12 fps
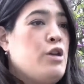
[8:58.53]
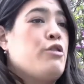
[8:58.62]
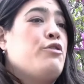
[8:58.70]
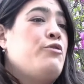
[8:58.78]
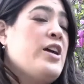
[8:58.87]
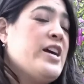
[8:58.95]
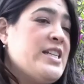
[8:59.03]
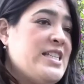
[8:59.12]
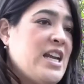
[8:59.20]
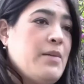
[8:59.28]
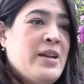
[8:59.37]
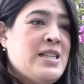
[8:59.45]
through various
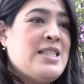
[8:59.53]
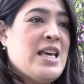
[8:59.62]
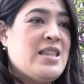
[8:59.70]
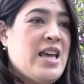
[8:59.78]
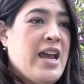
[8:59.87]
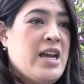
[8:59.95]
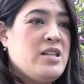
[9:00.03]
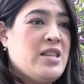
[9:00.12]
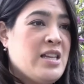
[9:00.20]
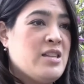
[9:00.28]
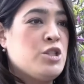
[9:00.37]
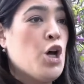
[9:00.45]
statements that they
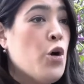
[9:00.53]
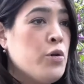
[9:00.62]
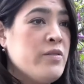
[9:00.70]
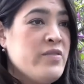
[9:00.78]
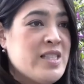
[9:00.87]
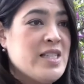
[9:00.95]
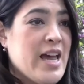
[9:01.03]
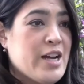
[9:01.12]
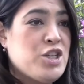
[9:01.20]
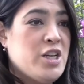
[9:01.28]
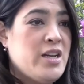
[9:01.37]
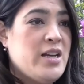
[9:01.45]
think the tone of this
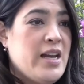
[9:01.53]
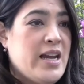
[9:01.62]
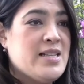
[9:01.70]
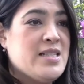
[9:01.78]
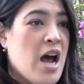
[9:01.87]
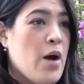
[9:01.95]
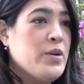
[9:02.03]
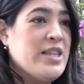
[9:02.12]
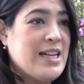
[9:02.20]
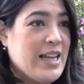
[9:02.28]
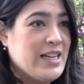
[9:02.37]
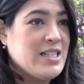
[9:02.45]
election is not what
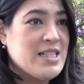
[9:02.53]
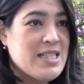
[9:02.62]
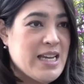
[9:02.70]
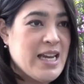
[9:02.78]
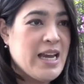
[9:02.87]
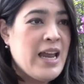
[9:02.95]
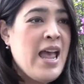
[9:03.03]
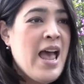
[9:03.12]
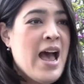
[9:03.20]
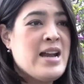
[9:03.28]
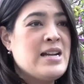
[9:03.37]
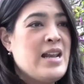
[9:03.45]
they'd like to see,
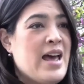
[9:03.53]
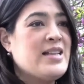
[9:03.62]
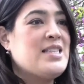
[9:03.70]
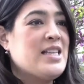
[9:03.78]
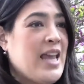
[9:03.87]
and unless the